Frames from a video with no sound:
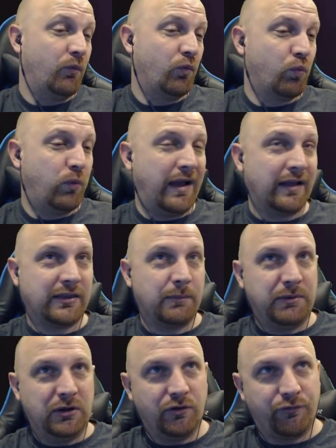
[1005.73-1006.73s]
We got the
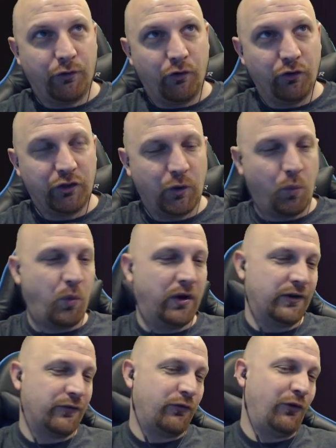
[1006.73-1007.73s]
beautiful, the
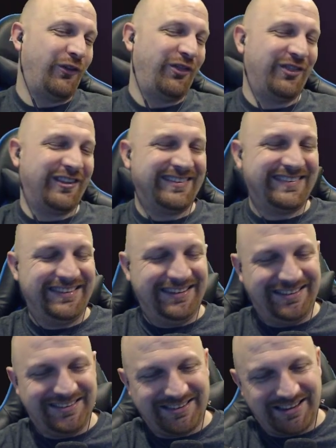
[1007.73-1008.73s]
wonderful, the
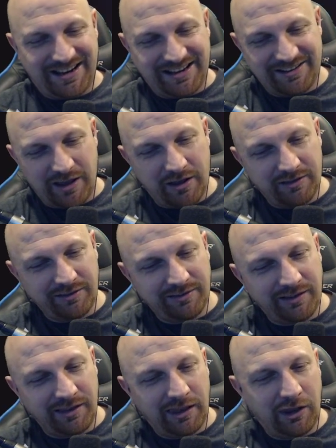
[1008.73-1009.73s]
seaside
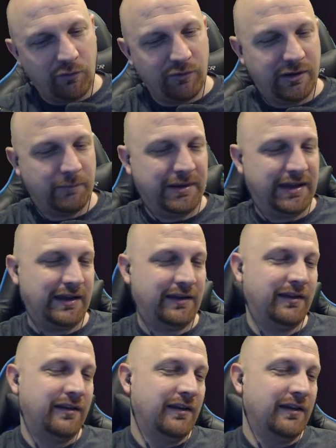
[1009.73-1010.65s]
Bellona, man.